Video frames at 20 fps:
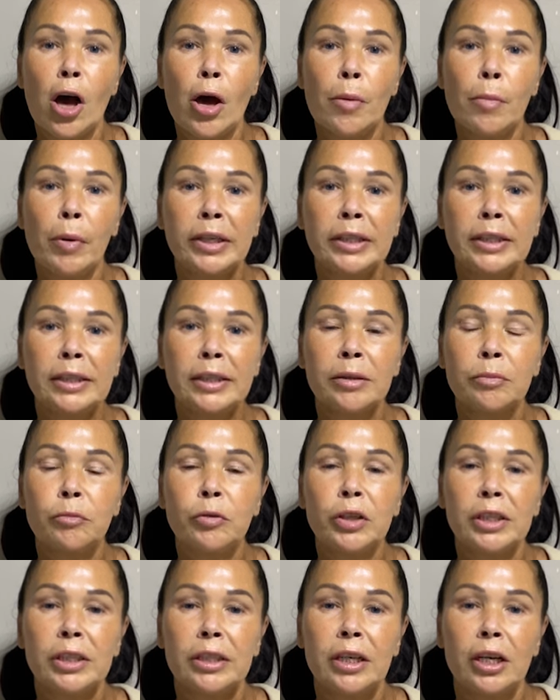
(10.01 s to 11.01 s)
Um, I did
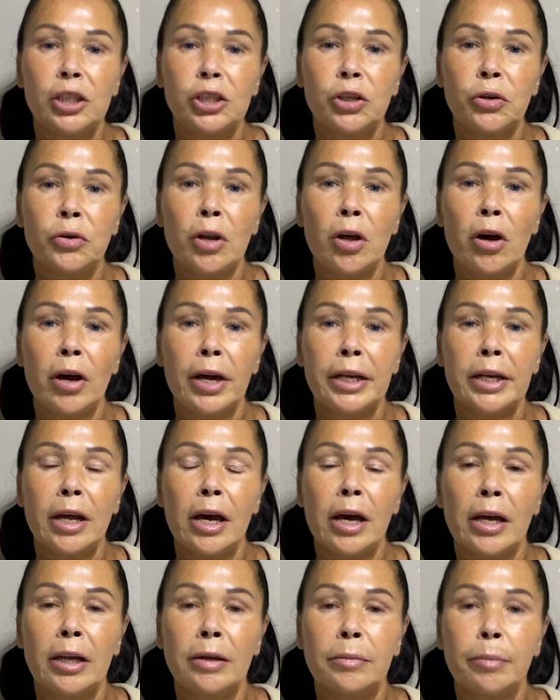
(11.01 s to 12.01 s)
some research online
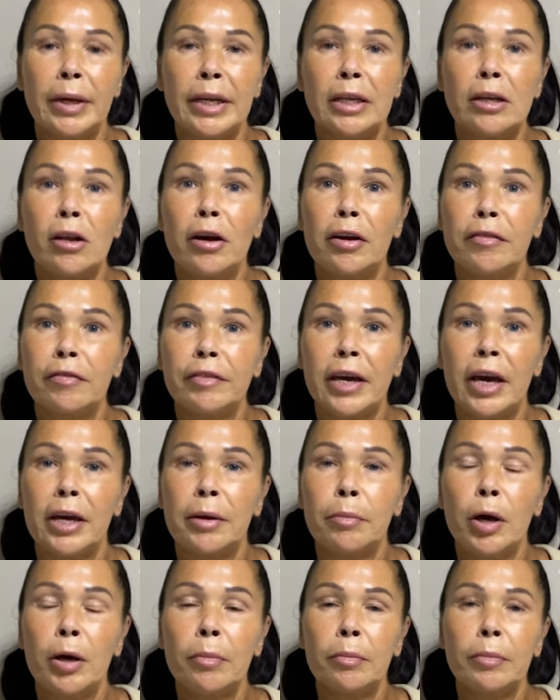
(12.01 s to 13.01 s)
and Life
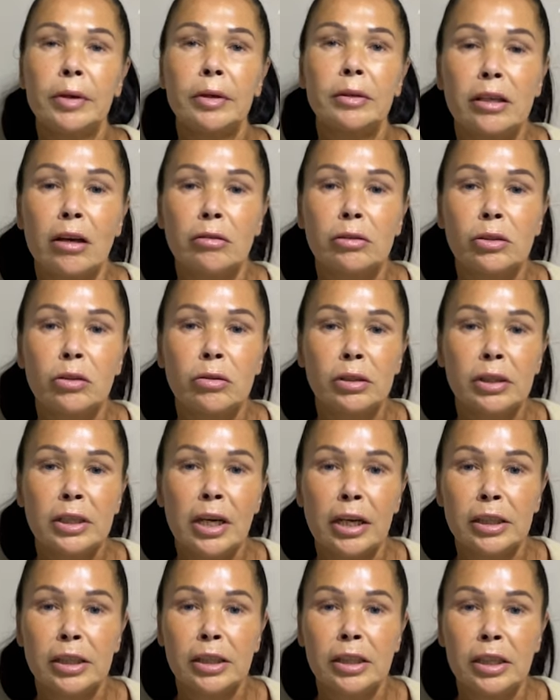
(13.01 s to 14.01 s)
came up. I was
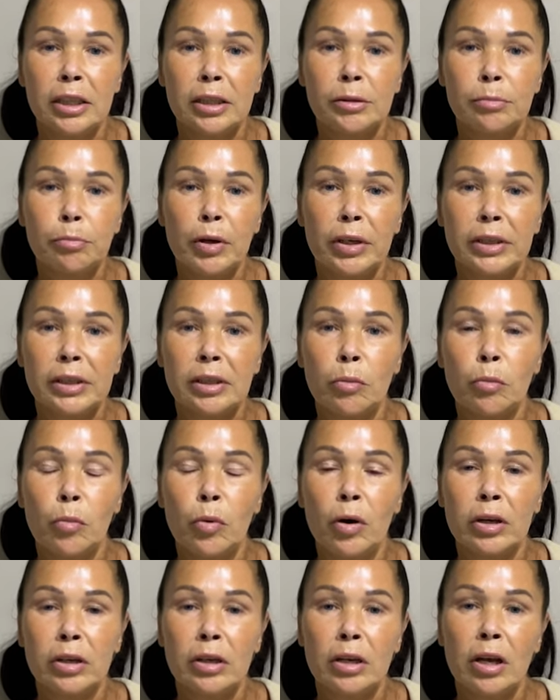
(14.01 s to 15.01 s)
contacted by
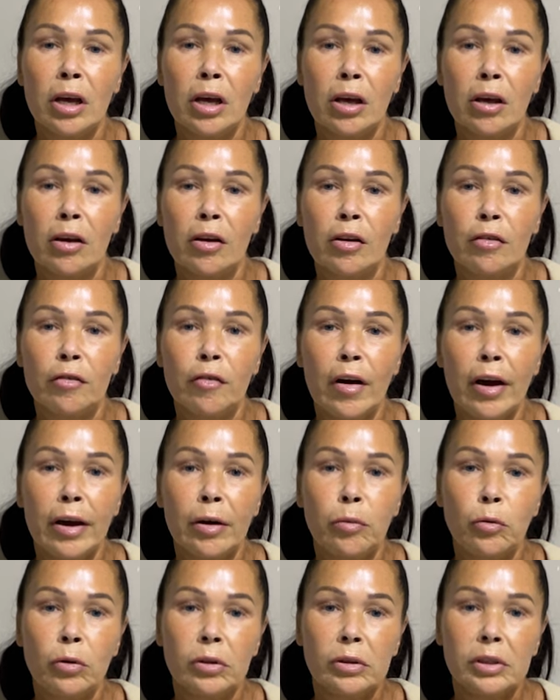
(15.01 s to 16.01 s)
someone
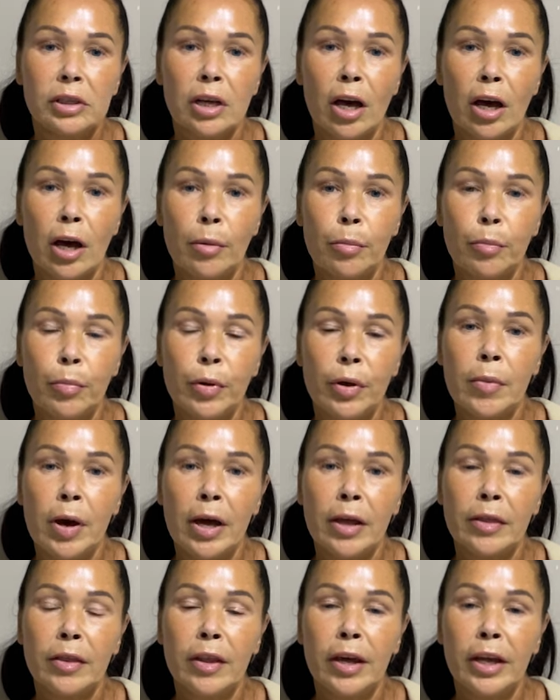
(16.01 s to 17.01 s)
via WhatsApp
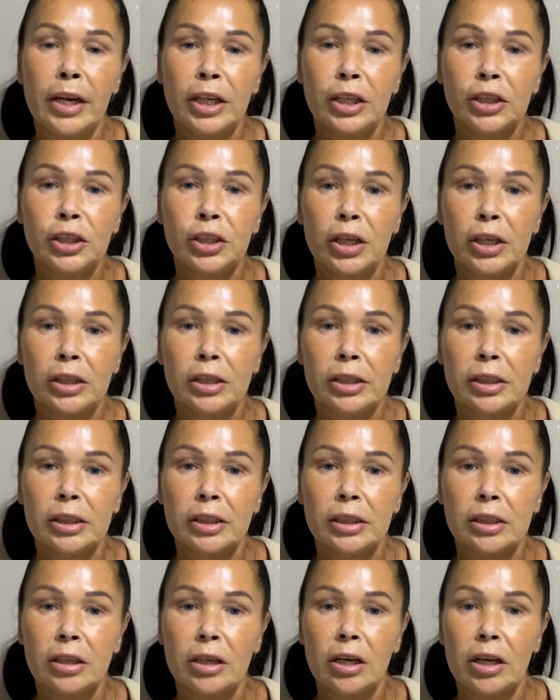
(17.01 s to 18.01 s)
and then it
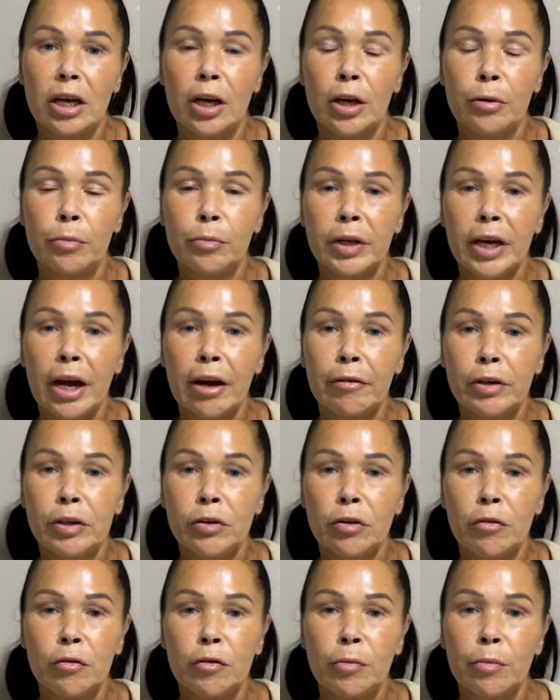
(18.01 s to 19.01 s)
just um,
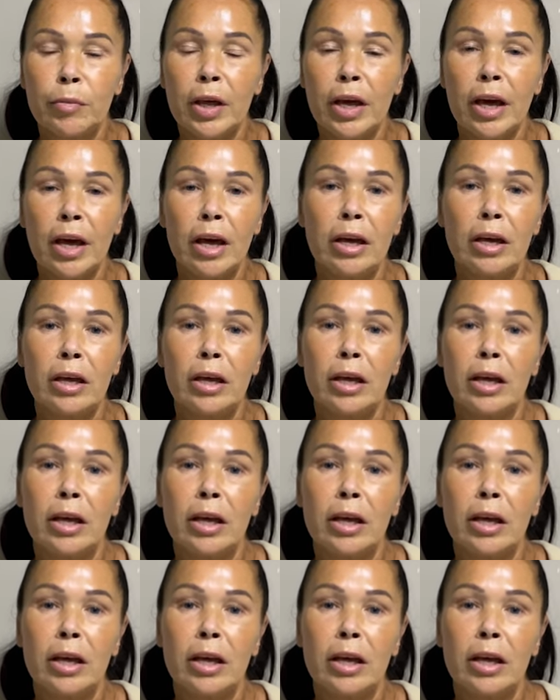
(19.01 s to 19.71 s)
carried on from there.